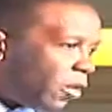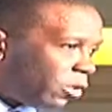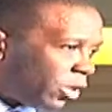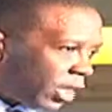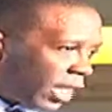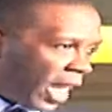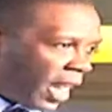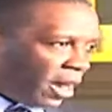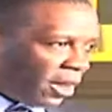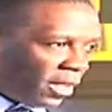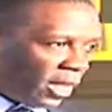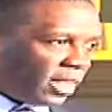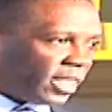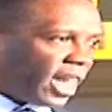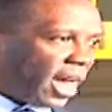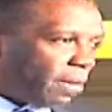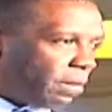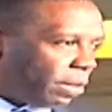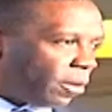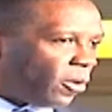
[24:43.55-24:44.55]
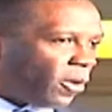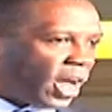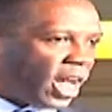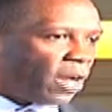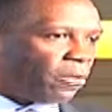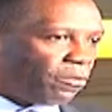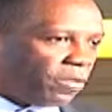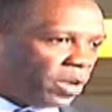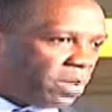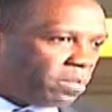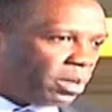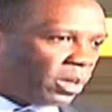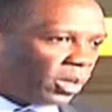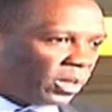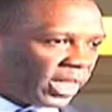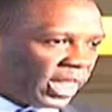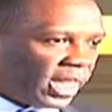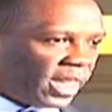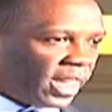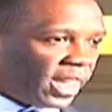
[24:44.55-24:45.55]
would tear the temple and rebuild
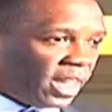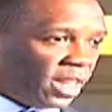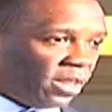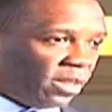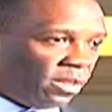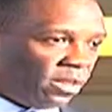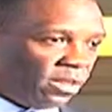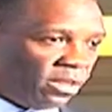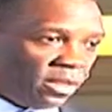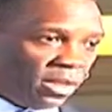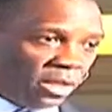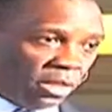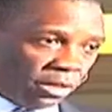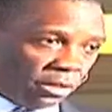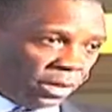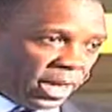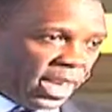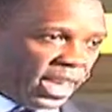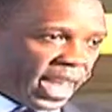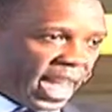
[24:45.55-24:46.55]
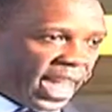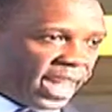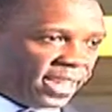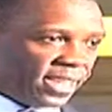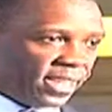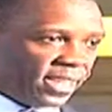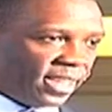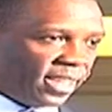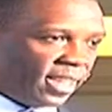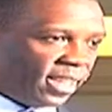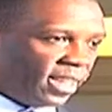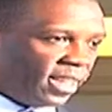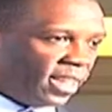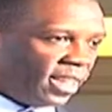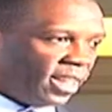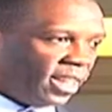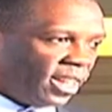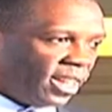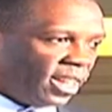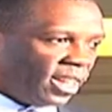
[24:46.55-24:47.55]
it in 3 days.
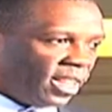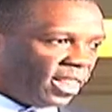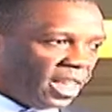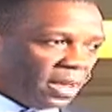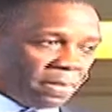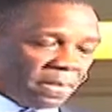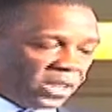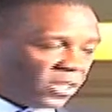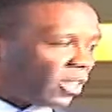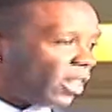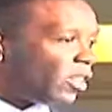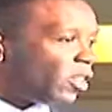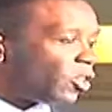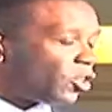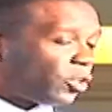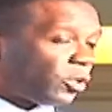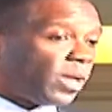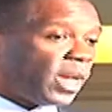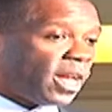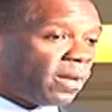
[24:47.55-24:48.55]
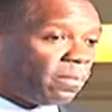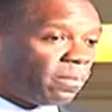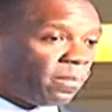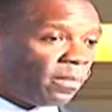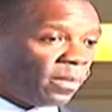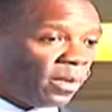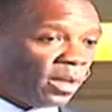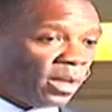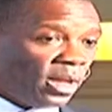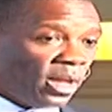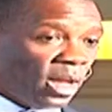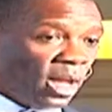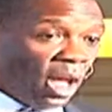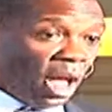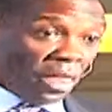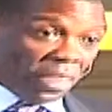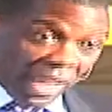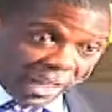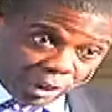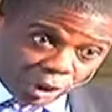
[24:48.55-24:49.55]
They misunderstood him.
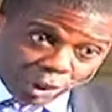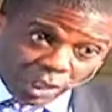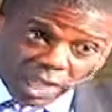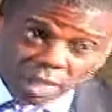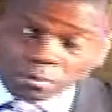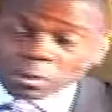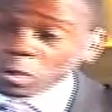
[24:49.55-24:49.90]
And they took him